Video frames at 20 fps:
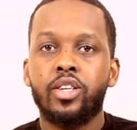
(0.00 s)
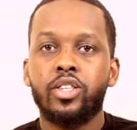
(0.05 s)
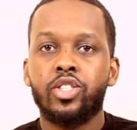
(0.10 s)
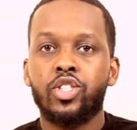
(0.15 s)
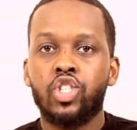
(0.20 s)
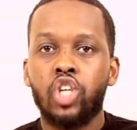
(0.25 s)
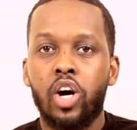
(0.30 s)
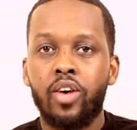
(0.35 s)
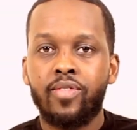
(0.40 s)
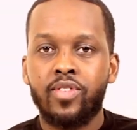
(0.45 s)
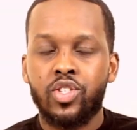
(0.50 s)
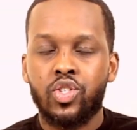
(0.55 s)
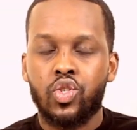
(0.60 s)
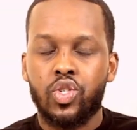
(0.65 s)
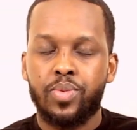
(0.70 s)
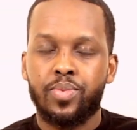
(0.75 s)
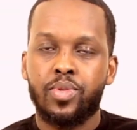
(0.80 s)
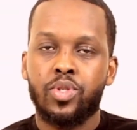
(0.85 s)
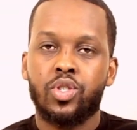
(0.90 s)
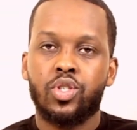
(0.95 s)

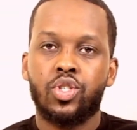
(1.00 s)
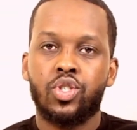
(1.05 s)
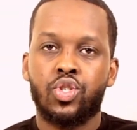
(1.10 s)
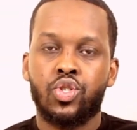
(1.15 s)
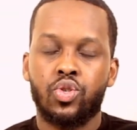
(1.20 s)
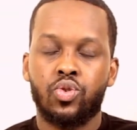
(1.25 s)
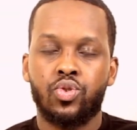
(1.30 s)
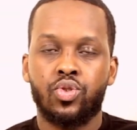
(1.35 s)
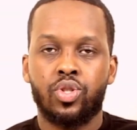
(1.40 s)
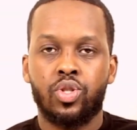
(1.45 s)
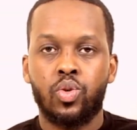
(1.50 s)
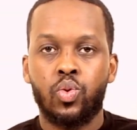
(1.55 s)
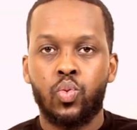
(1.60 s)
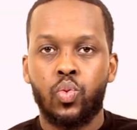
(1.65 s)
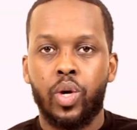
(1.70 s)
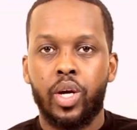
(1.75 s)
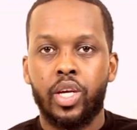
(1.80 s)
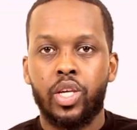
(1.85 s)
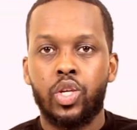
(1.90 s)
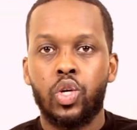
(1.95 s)
JavaScript controls the
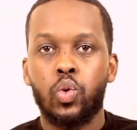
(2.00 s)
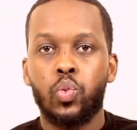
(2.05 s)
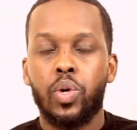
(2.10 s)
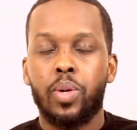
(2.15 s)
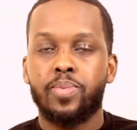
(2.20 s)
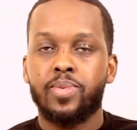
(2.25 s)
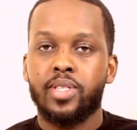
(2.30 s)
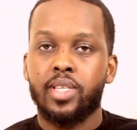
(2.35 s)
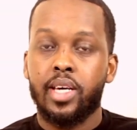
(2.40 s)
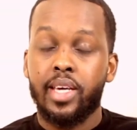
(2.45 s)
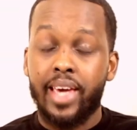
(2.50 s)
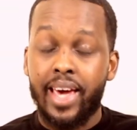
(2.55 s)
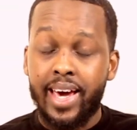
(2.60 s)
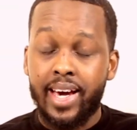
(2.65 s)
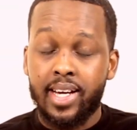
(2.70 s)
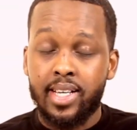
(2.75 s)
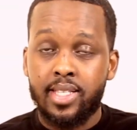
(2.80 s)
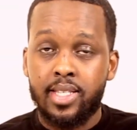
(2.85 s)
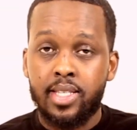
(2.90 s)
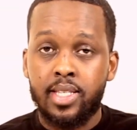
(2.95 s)
way your website
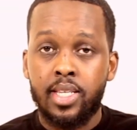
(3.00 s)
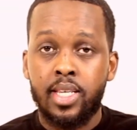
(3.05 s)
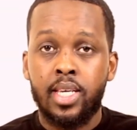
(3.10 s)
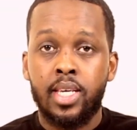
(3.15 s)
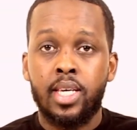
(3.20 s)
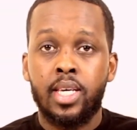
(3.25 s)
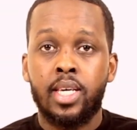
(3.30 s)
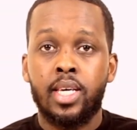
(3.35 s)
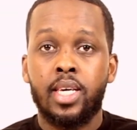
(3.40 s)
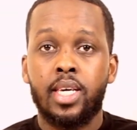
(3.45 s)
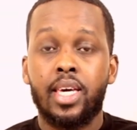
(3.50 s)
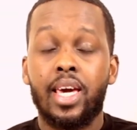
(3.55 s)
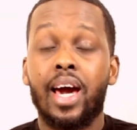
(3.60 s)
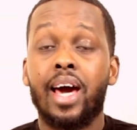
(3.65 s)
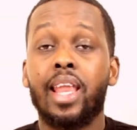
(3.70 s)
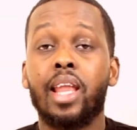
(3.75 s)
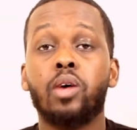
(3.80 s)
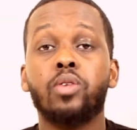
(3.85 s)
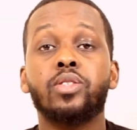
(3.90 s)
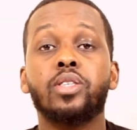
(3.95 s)
acts. It
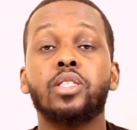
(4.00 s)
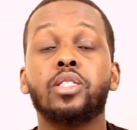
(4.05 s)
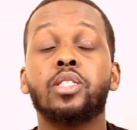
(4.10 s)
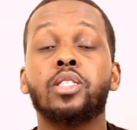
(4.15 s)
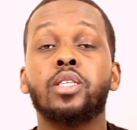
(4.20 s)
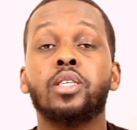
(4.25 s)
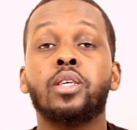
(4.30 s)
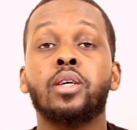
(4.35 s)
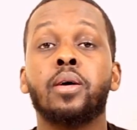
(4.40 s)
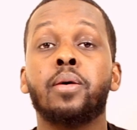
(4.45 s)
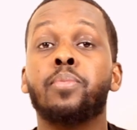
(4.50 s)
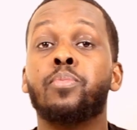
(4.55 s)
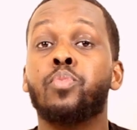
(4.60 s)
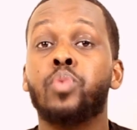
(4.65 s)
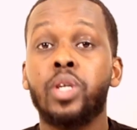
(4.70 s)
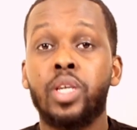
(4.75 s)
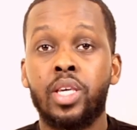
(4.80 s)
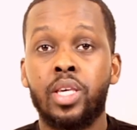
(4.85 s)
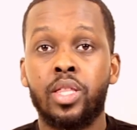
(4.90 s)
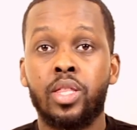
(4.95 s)
allows it to
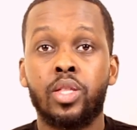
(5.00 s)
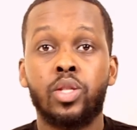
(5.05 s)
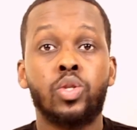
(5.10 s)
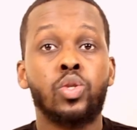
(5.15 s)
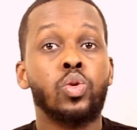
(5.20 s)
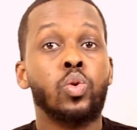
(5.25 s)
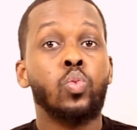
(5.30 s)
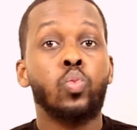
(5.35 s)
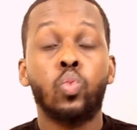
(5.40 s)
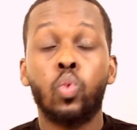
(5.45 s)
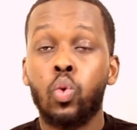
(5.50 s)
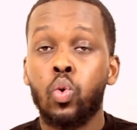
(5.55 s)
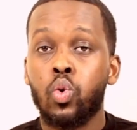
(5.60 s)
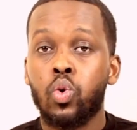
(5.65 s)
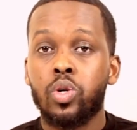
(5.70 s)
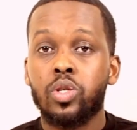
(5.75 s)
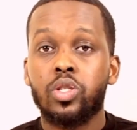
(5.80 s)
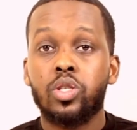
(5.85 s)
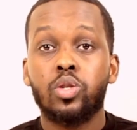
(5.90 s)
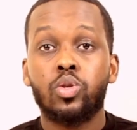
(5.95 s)
breathe, to
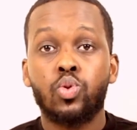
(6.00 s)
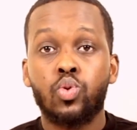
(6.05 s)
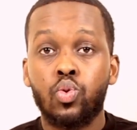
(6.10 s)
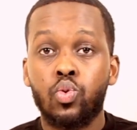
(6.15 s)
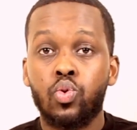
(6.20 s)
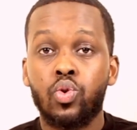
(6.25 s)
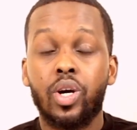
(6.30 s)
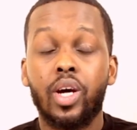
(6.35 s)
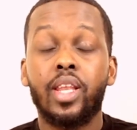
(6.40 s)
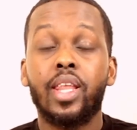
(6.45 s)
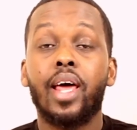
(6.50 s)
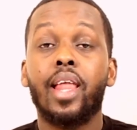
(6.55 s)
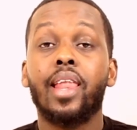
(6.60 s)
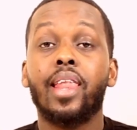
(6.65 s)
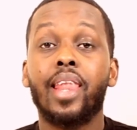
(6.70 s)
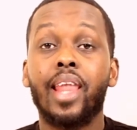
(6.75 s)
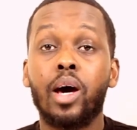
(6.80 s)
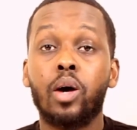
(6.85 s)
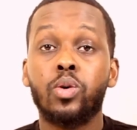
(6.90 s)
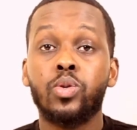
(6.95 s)
walk, to talk, and it
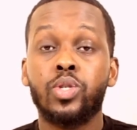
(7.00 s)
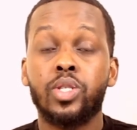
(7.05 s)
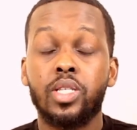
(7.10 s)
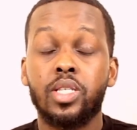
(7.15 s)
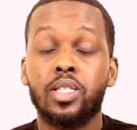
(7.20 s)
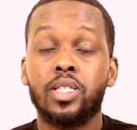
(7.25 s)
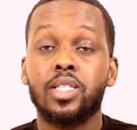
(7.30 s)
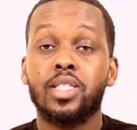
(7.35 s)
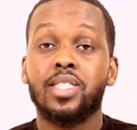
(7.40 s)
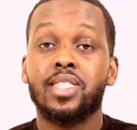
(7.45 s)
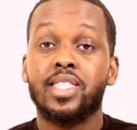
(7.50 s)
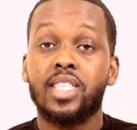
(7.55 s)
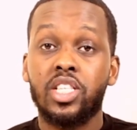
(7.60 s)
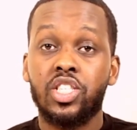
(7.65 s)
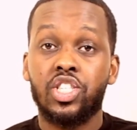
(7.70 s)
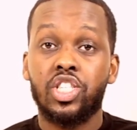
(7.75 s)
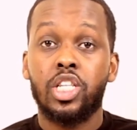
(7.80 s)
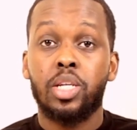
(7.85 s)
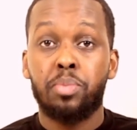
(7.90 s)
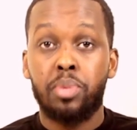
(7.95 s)
allows it to
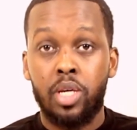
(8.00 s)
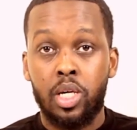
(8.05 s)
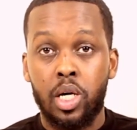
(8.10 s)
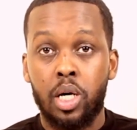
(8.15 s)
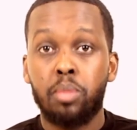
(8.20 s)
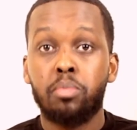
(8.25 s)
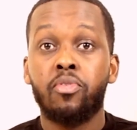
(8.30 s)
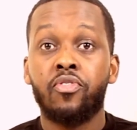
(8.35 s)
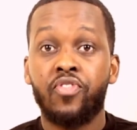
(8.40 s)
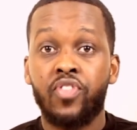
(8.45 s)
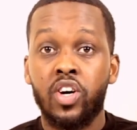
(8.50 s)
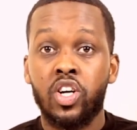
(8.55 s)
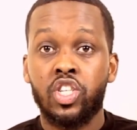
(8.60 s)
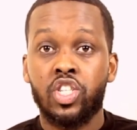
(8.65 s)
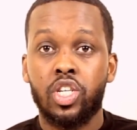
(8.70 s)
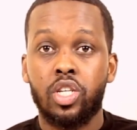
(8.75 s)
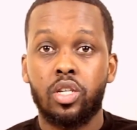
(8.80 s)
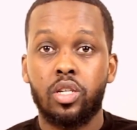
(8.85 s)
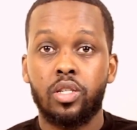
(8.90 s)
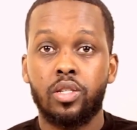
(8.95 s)
essentially become
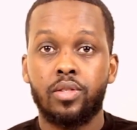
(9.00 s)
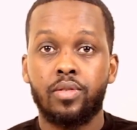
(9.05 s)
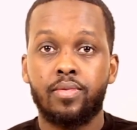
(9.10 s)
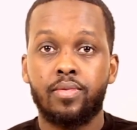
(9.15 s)
functional.